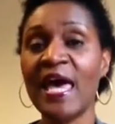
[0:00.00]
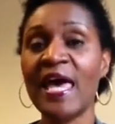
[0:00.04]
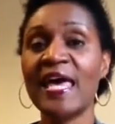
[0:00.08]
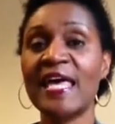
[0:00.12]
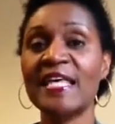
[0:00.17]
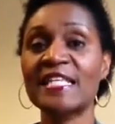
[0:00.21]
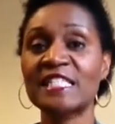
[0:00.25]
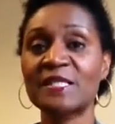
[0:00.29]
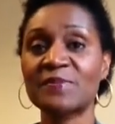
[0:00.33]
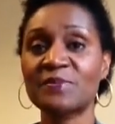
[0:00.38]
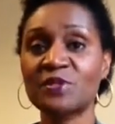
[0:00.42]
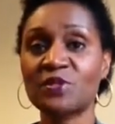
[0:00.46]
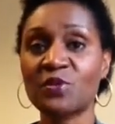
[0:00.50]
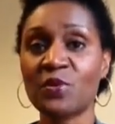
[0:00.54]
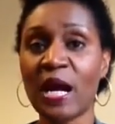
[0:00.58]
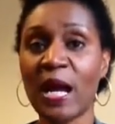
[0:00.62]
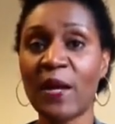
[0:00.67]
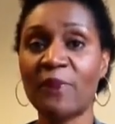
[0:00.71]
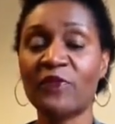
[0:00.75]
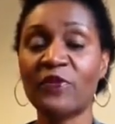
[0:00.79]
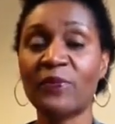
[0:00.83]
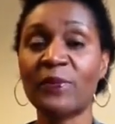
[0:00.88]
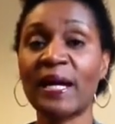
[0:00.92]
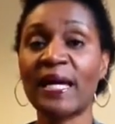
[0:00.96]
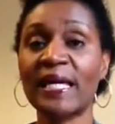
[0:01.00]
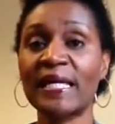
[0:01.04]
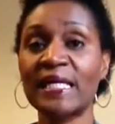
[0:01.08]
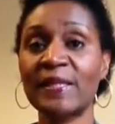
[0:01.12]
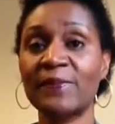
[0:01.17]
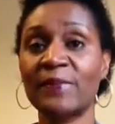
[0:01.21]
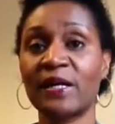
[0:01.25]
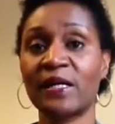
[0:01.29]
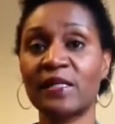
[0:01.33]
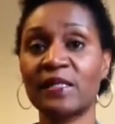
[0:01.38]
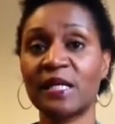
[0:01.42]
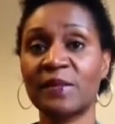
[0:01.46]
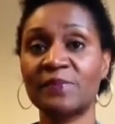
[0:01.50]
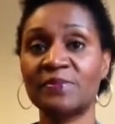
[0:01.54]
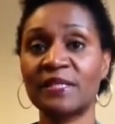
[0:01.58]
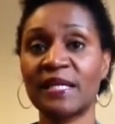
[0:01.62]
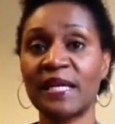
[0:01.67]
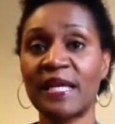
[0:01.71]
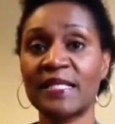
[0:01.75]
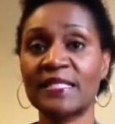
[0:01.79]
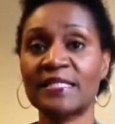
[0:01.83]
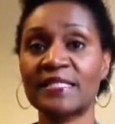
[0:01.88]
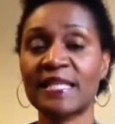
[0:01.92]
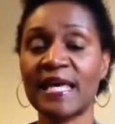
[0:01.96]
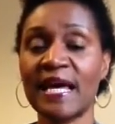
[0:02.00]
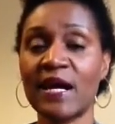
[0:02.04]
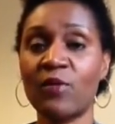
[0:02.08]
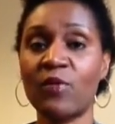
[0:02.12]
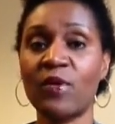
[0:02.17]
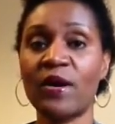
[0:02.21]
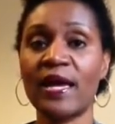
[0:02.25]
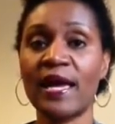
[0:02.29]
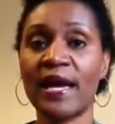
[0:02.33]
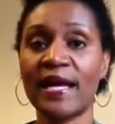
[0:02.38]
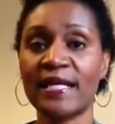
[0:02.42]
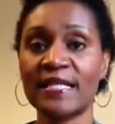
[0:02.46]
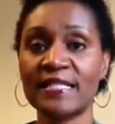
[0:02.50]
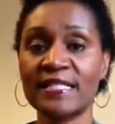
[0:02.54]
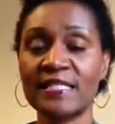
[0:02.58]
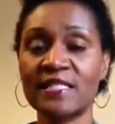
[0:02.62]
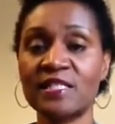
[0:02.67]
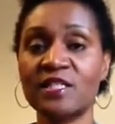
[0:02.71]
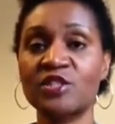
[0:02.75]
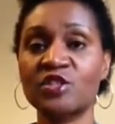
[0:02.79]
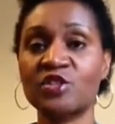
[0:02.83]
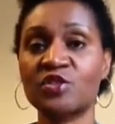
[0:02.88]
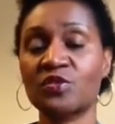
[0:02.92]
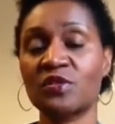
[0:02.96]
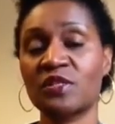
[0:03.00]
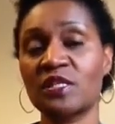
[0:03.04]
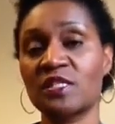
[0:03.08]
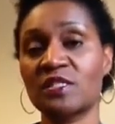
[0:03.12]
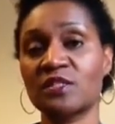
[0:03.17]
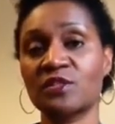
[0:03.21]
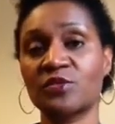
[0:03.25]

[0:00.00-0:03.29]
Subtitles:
and subscribe for my email updates. That way I can send you these